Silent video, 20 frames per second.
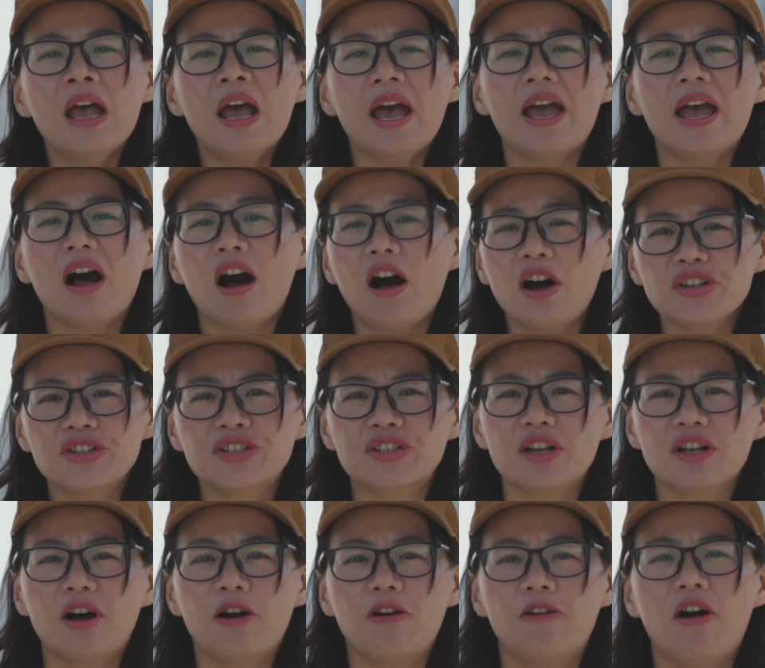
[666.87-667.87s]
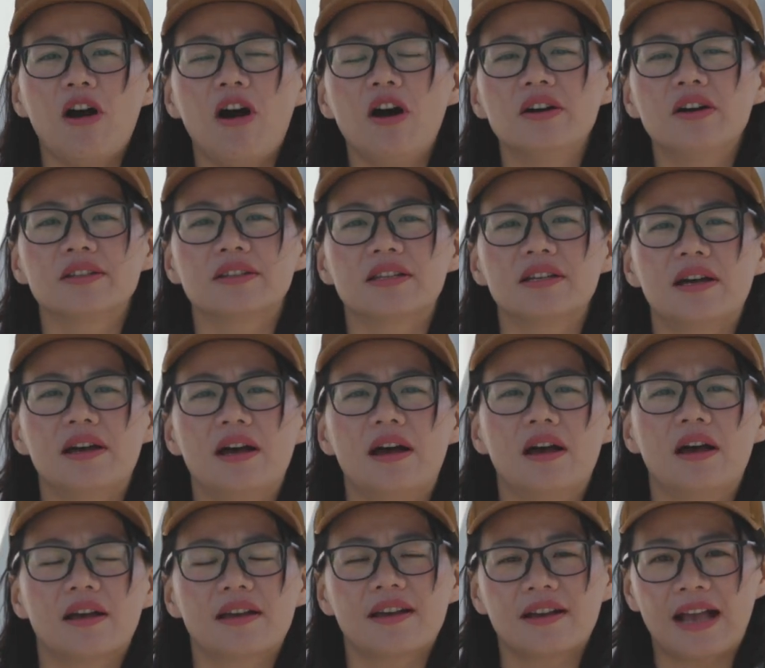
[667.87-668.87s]
And also on
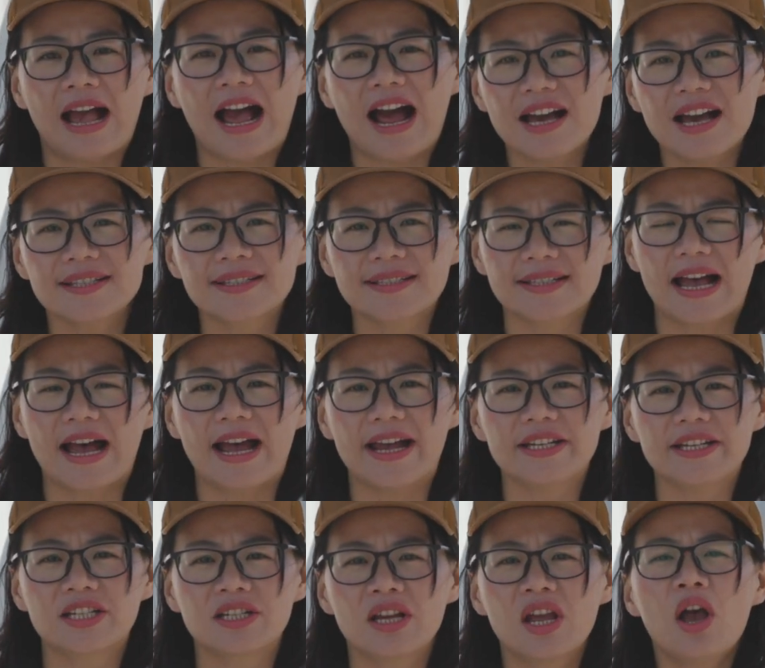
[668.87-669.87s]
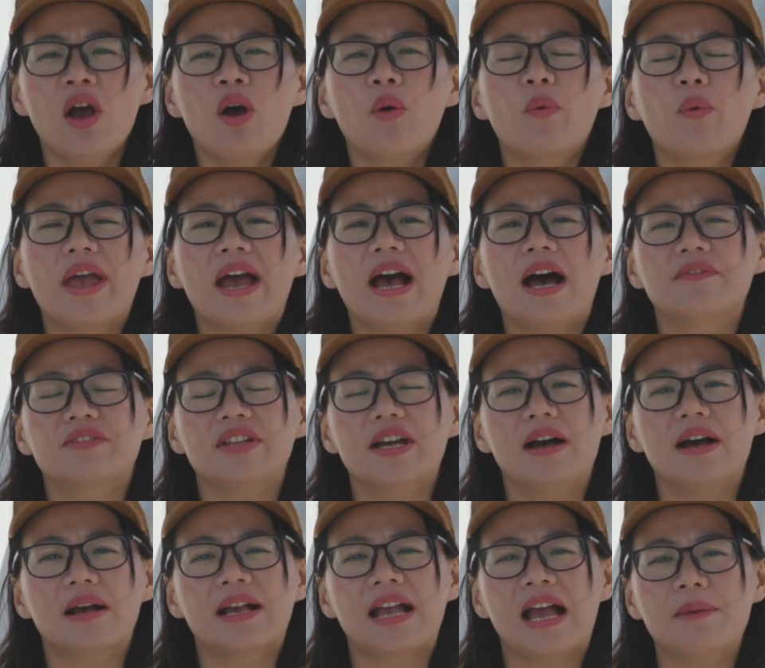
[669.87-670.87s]
the car side, we have
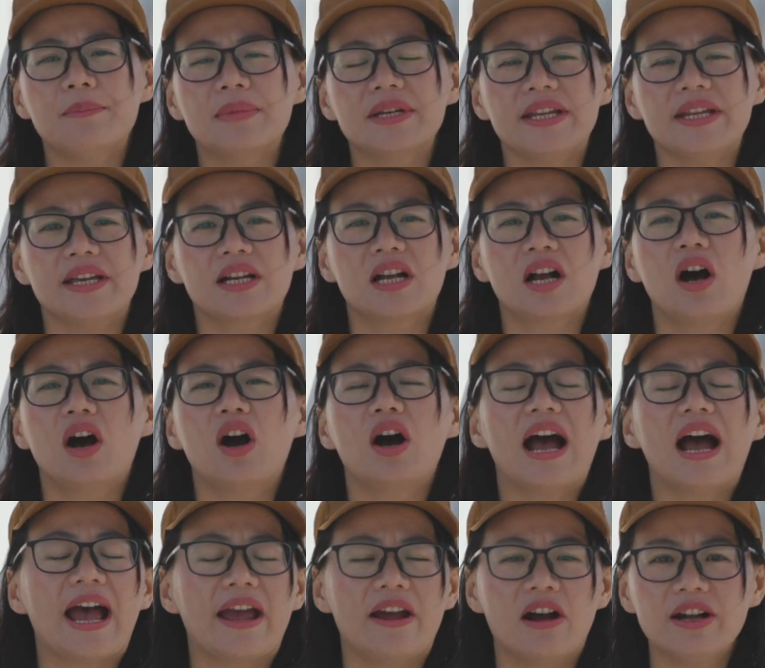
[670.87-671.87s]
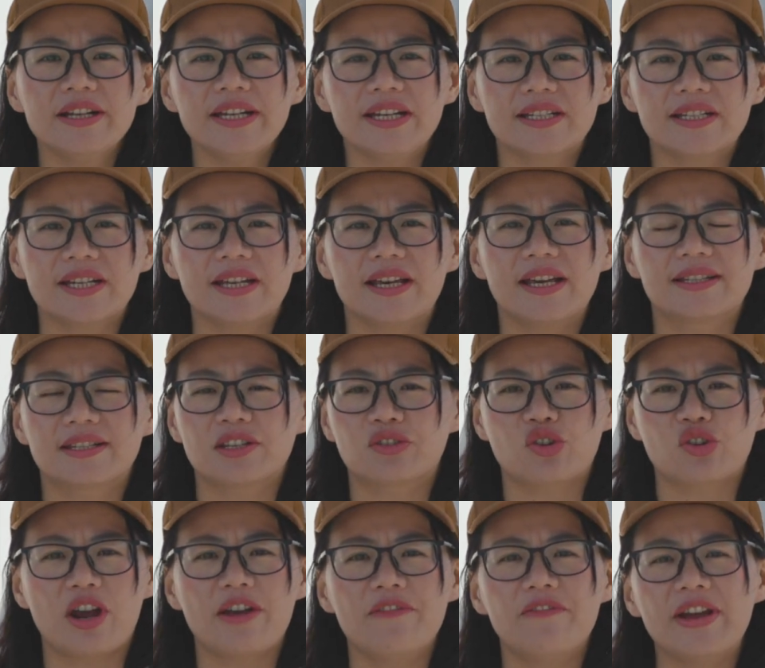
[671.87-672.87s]
the company called Ionity. It's a
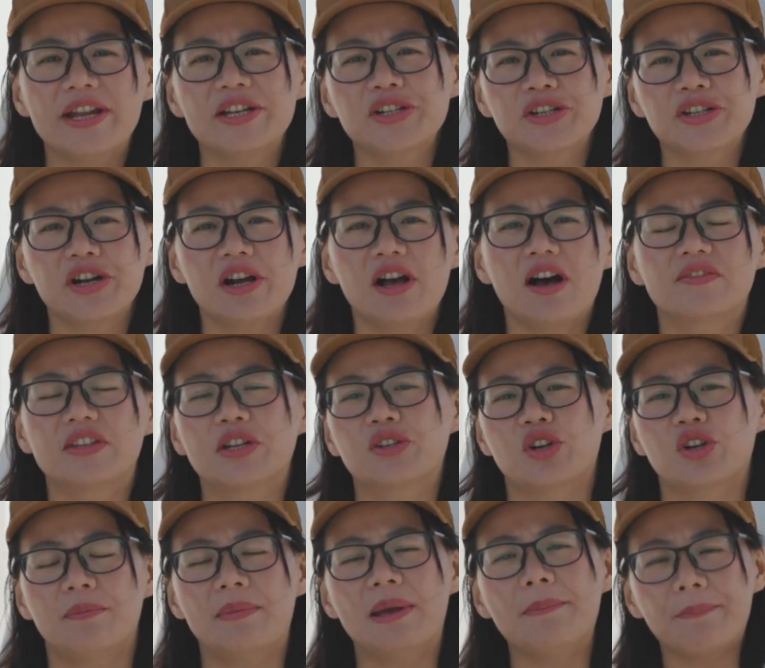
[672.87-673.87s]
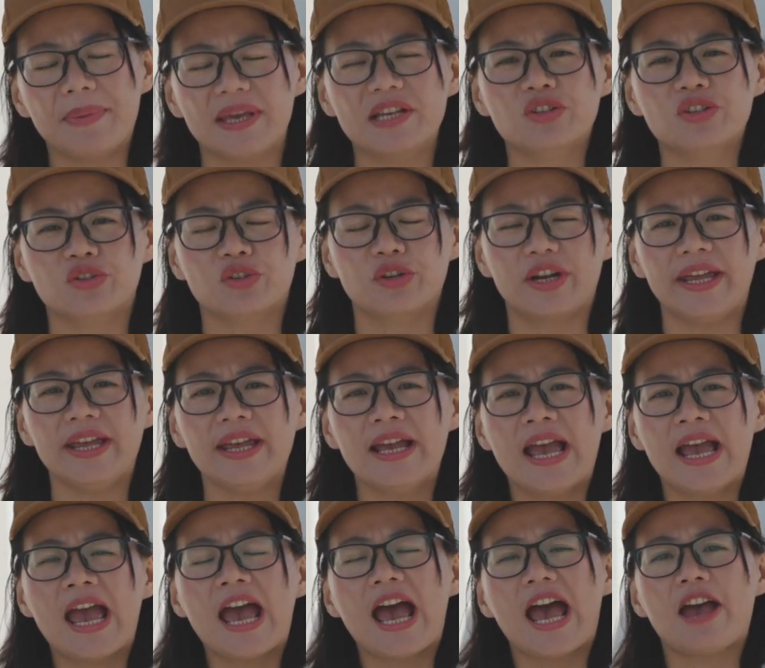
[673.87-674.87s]
joint venture of the German Big Three
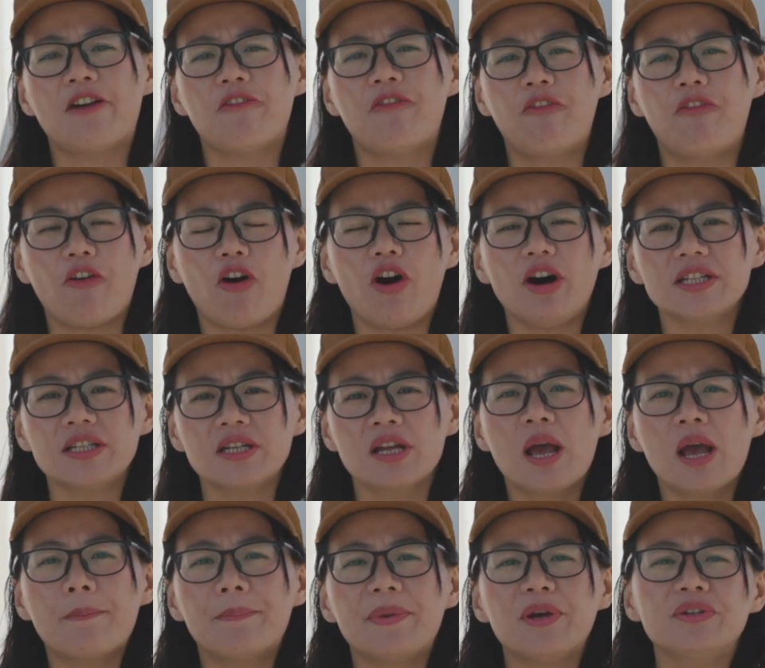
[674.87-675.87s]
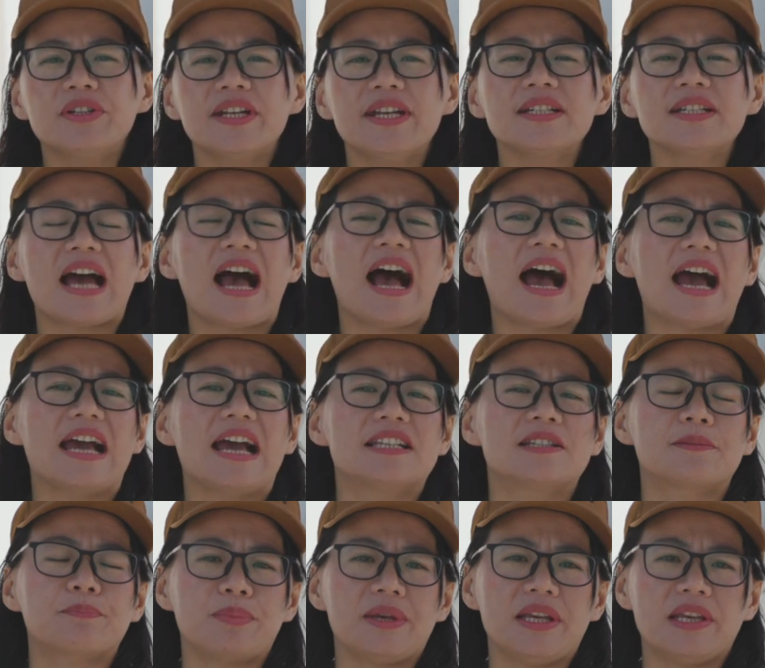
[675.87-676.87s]
and Ford, building the
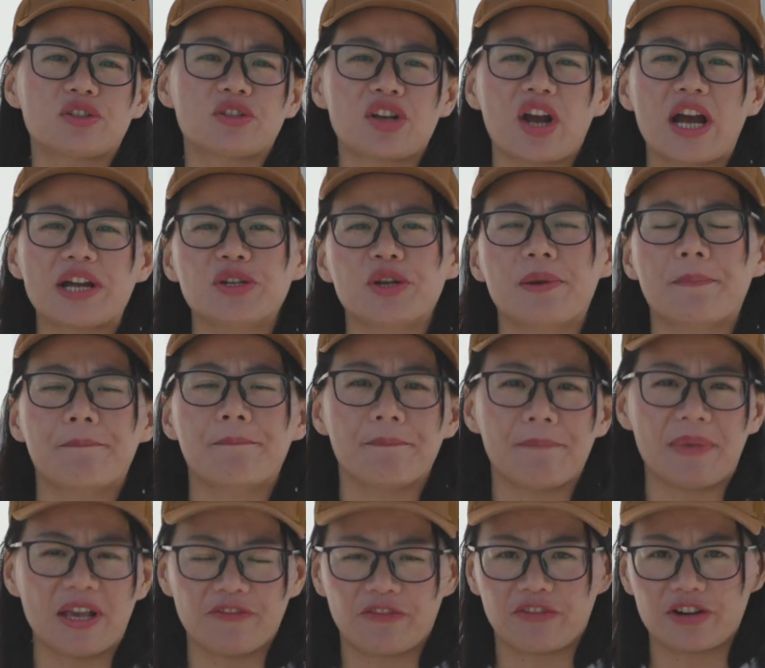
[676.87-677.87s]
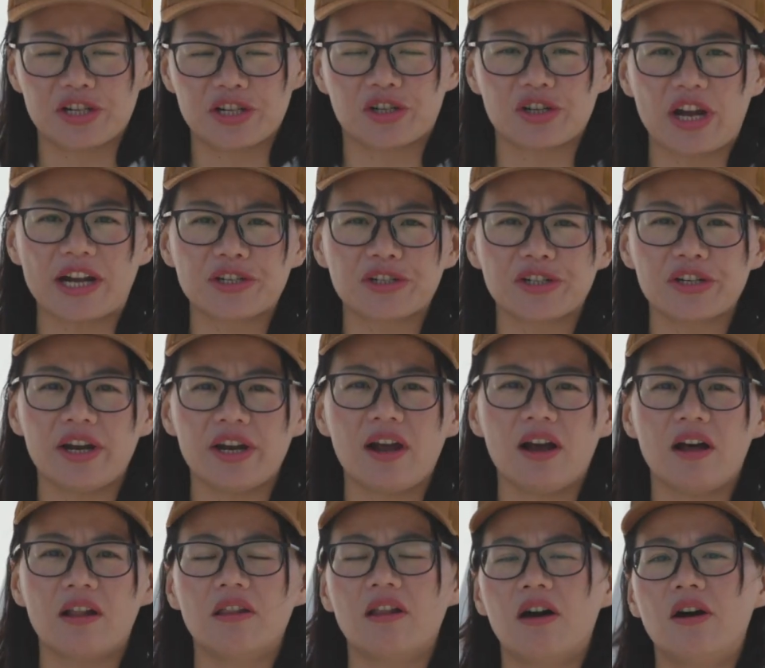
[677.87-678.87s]
high-speed charging infrastructure
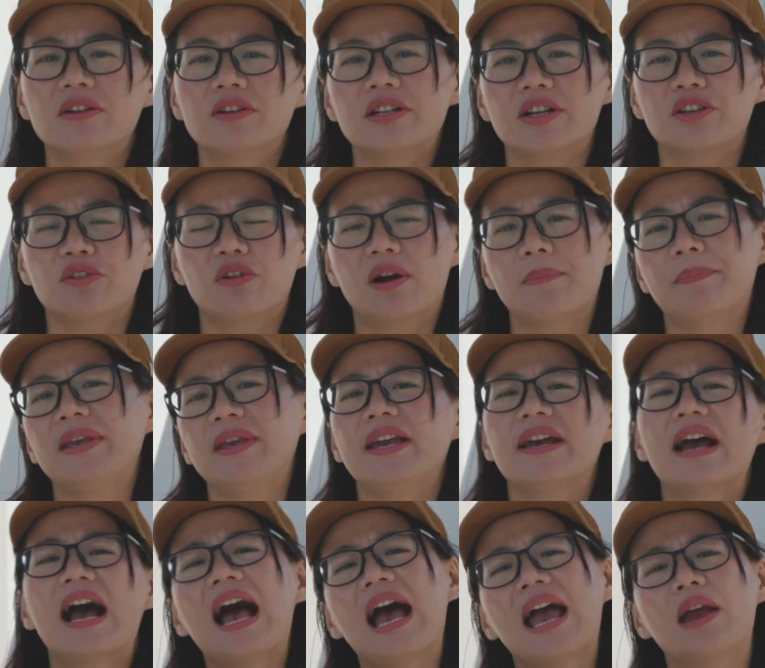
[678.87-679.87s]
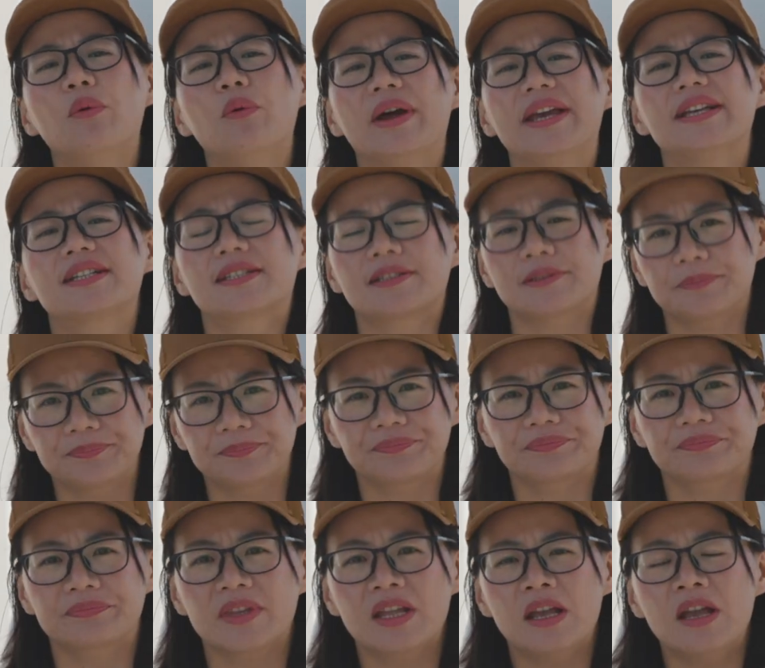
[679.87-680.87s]
along the European highways.
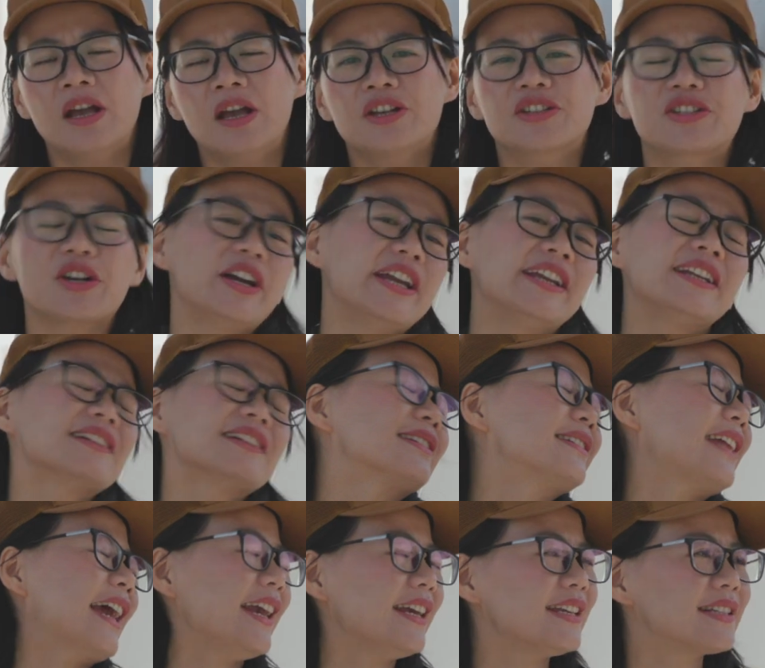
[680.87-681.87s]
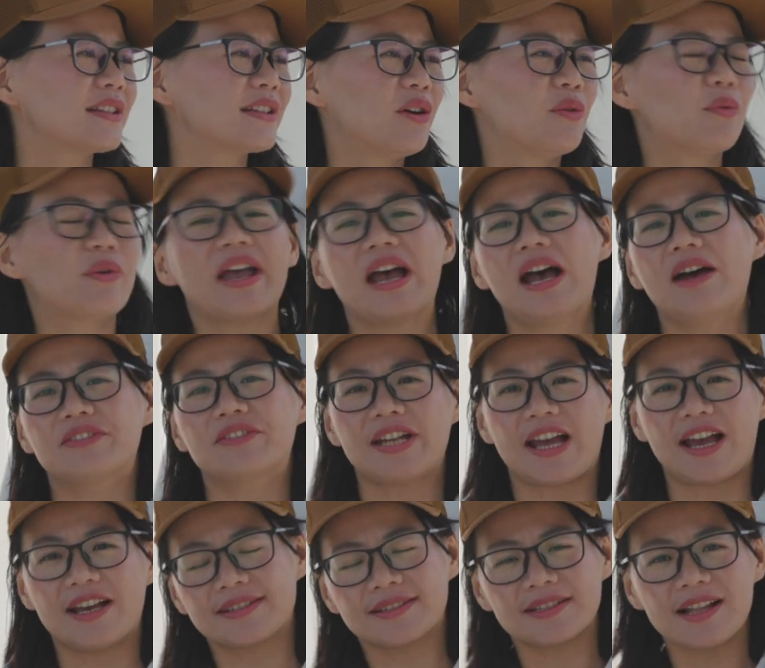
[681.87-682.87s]
So in the States, we have
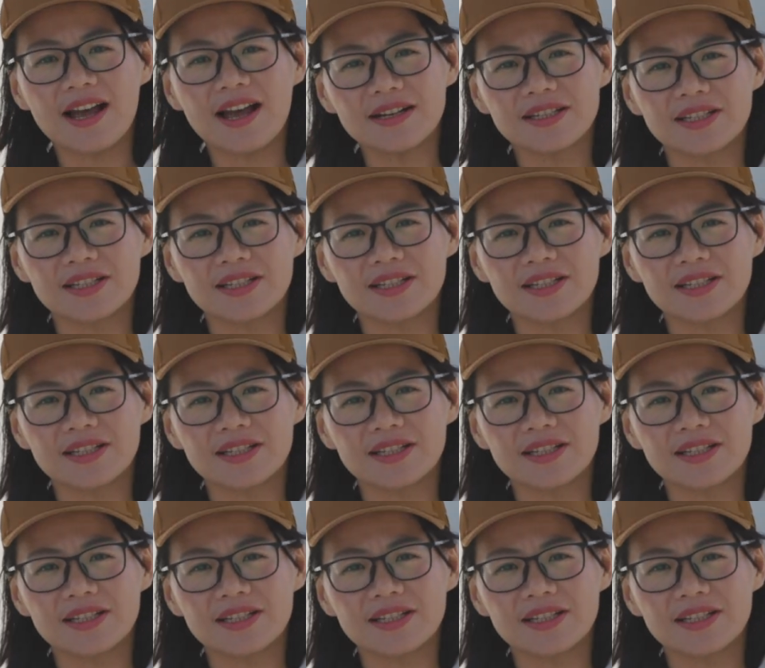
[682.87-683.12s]
Tesla,